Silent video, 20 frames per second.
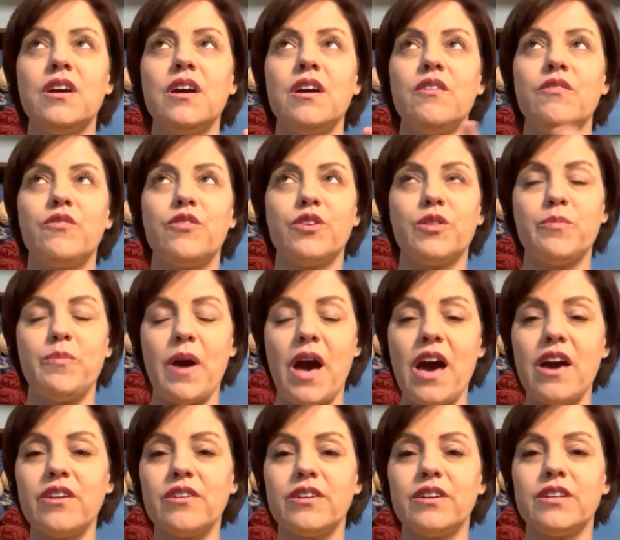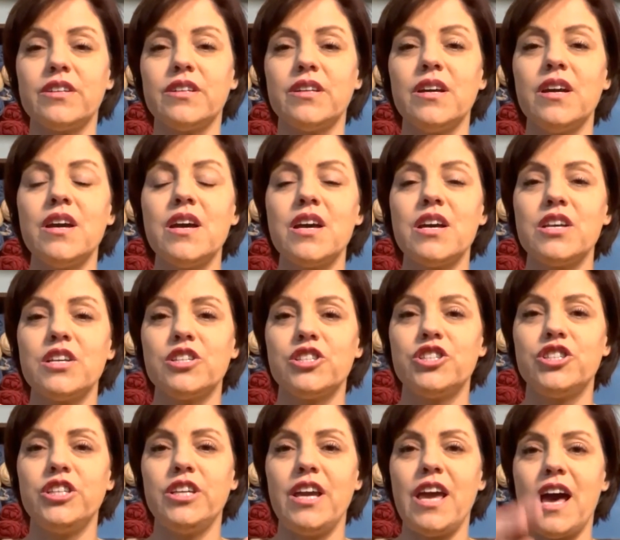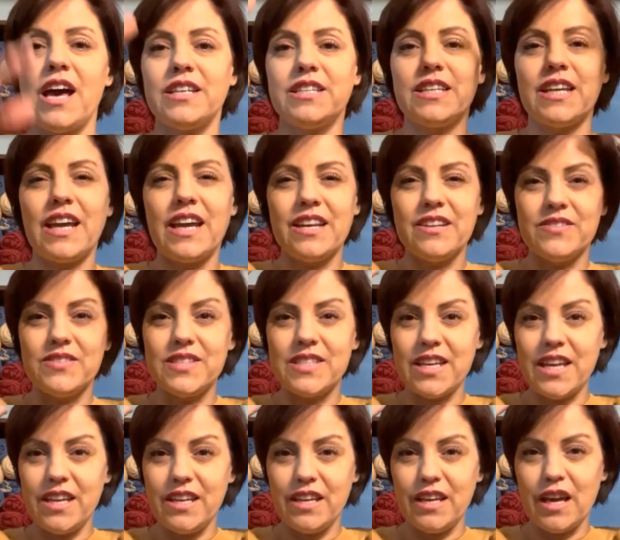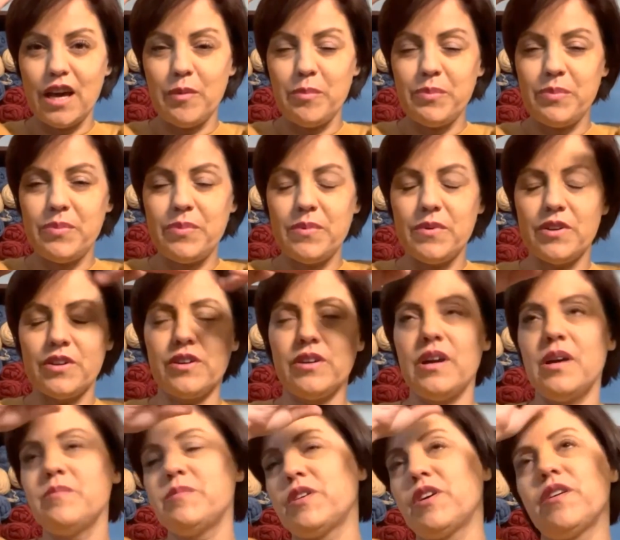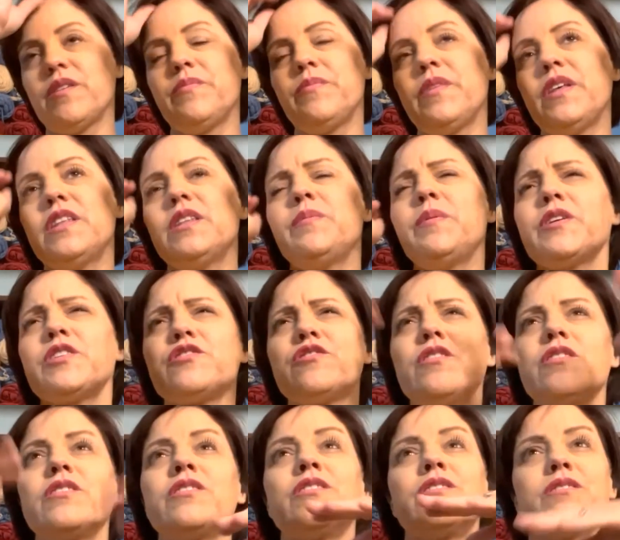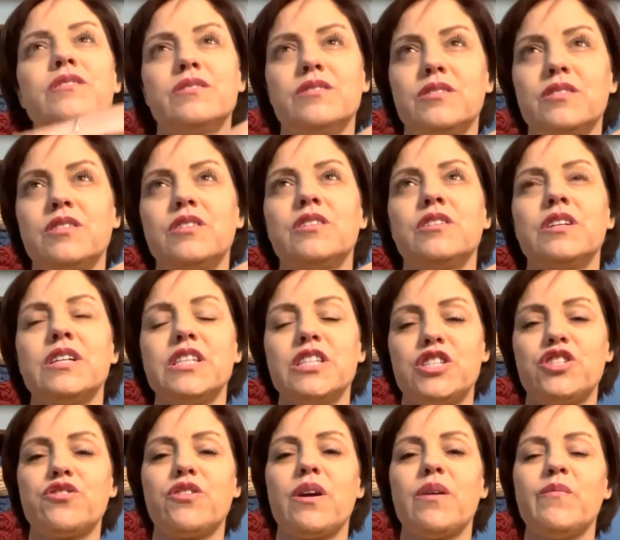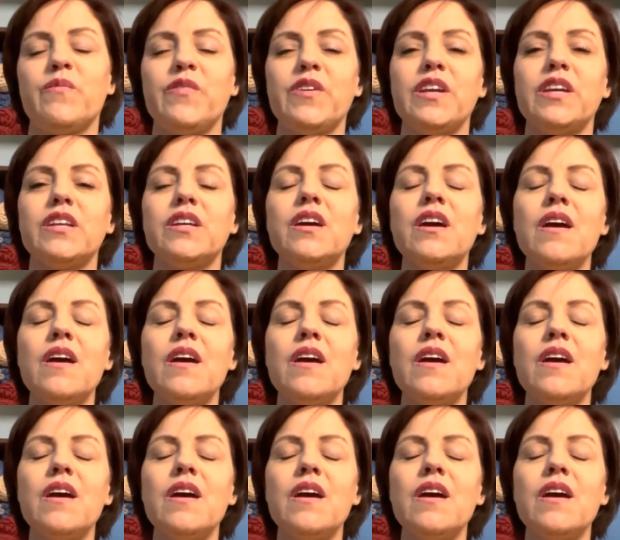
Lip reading: for the pattern, she has it kind of standing up, or I'm sorry, in the picture on her Instagram feed,